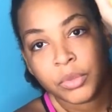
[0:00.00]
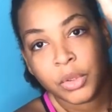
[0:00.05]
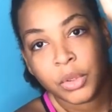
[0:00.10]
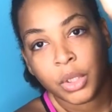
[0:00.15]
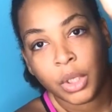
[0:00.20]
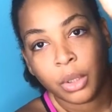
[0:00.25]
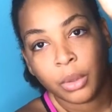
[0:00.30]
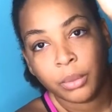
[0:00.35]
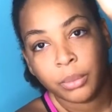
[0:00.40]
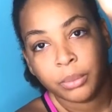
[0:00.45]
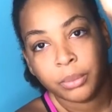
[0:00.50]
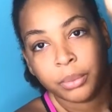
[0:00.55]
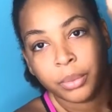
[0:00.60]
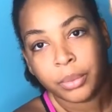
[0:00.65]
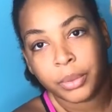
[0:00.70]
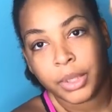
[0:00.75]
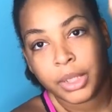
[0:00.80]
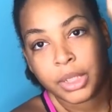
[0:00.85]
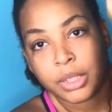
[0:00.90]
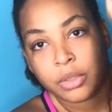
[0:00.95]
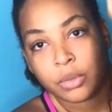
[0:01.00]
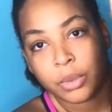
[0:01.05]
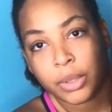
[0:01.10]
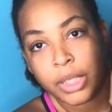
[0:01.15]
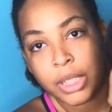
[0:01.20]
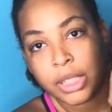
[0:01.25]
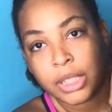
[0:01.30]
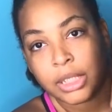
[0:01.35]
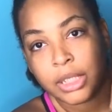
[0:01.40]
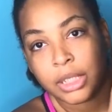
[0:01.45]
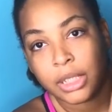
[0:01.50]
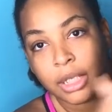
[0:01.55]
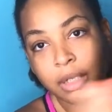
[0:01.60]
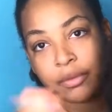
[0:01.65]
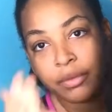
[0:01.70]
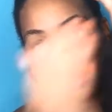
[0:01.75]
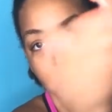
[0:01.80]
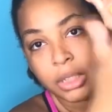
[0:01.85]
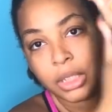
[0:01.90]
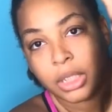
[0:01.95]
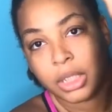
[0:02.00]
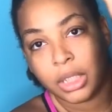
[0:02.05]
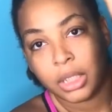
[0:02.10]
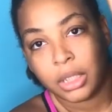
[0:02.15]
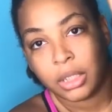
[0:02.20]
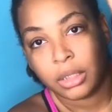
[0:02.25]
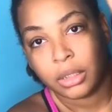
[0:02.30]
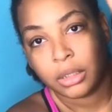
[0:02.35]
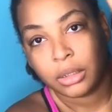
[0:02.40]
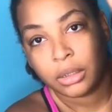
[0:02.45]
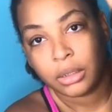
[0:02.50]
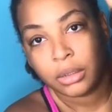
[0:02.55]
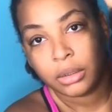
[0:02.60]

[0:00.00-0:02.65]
you know, pre-tweezed and everything,